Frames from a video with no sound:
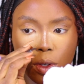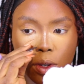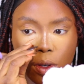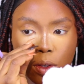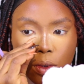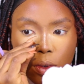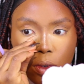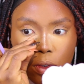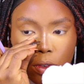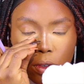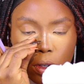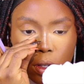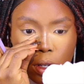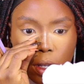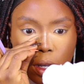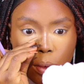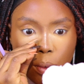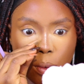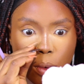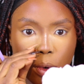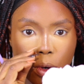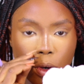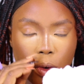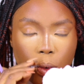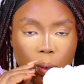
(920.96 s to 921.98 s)
with all those
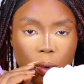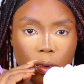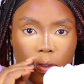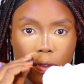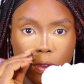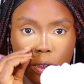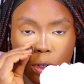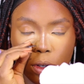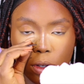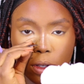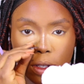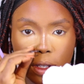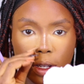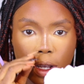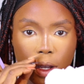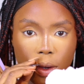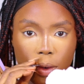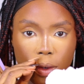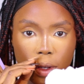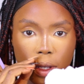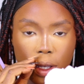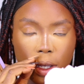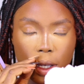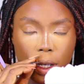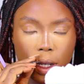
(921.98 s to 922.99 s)
other work we've done
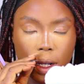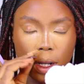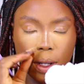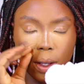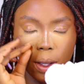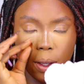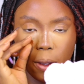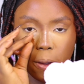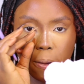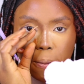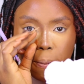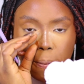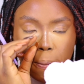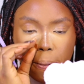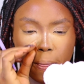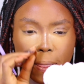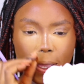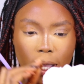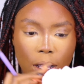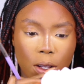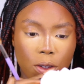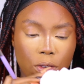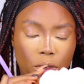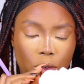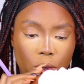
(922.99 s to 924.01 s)
down here.
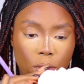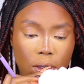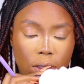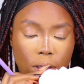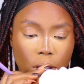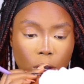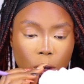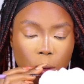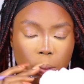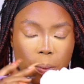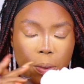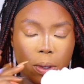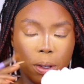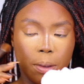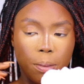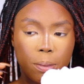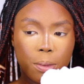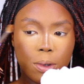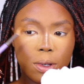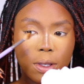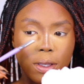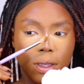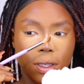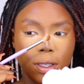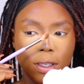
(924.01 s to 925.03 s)
That also is helping,
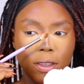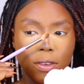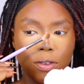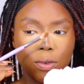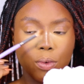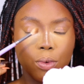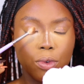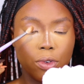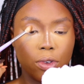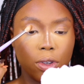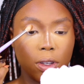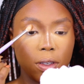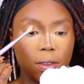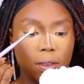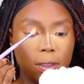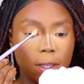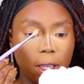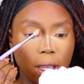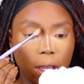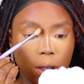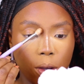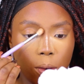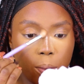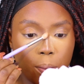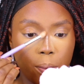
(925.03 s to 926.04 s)
but this will
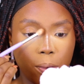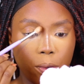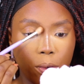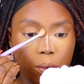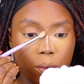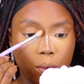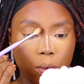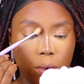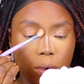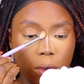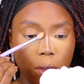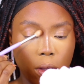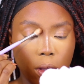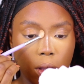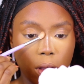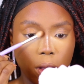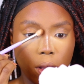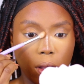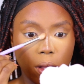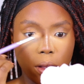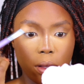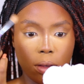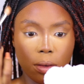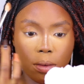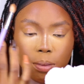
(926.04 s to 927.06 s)
just help you
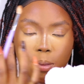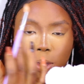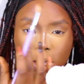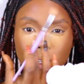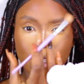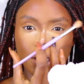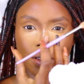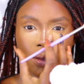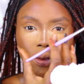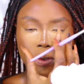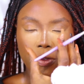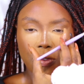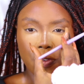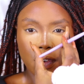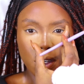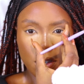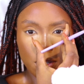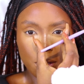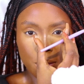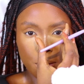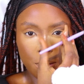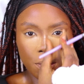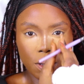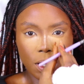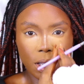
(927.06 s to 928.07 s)
make it look
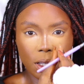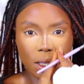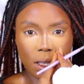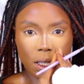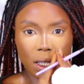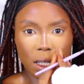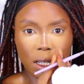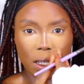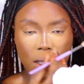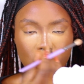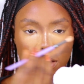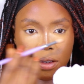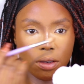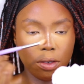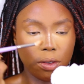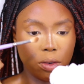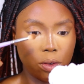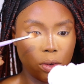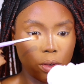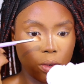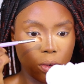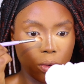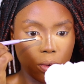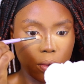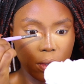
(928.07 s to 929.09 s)
very blended. You
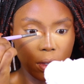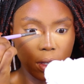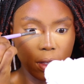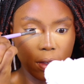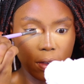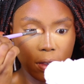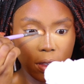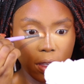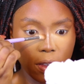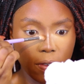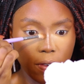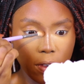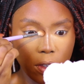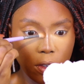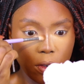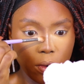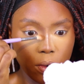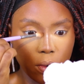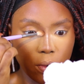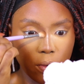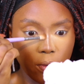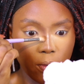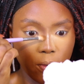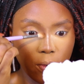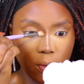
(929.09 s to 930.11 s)
know, it's giving
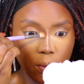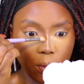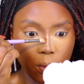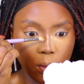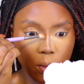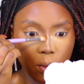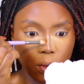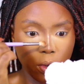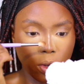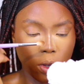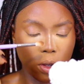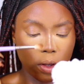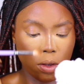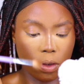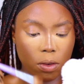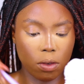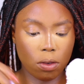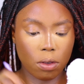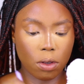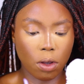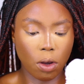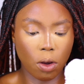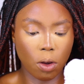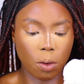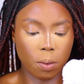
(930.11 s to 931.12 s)
you full on
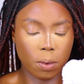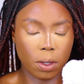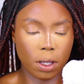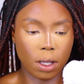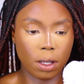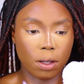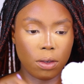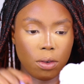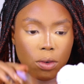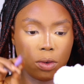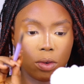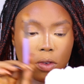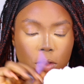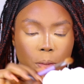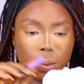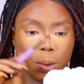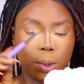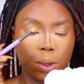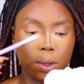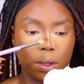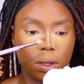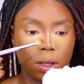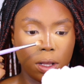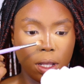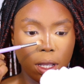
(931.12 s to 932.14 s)
sculpted nose,
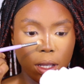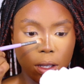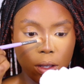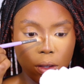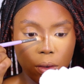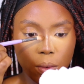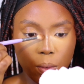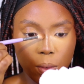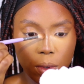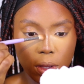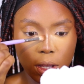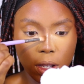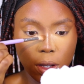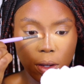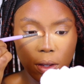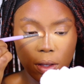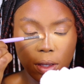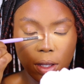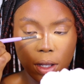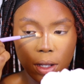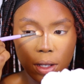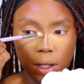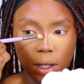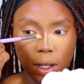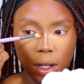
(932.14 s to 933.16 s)
but like
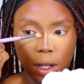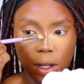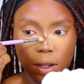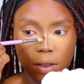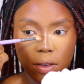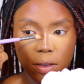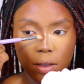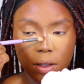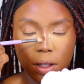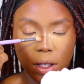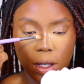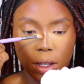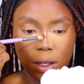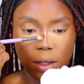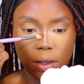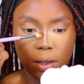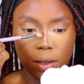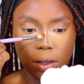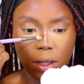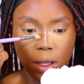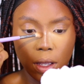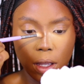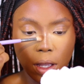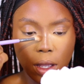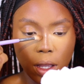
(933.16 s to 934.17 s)
without any harsh
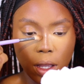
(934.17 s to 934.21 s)
lines.